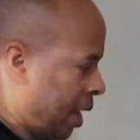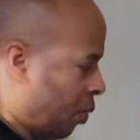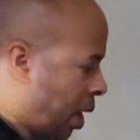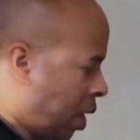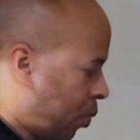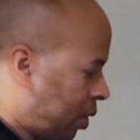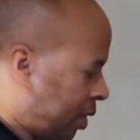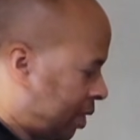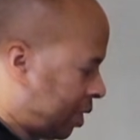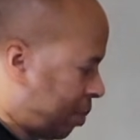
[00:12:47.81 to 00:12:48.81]
around with
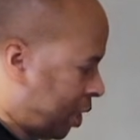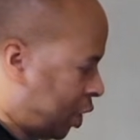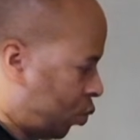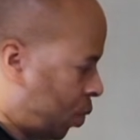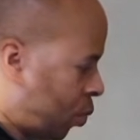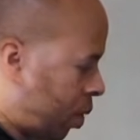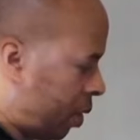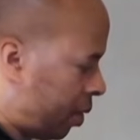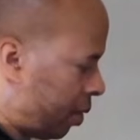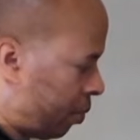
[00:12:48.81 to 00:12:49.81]
this as much as we
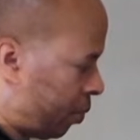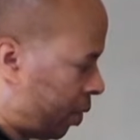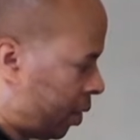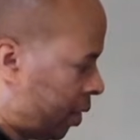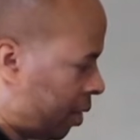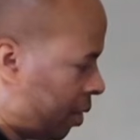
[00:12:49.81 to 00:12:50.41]
want, really.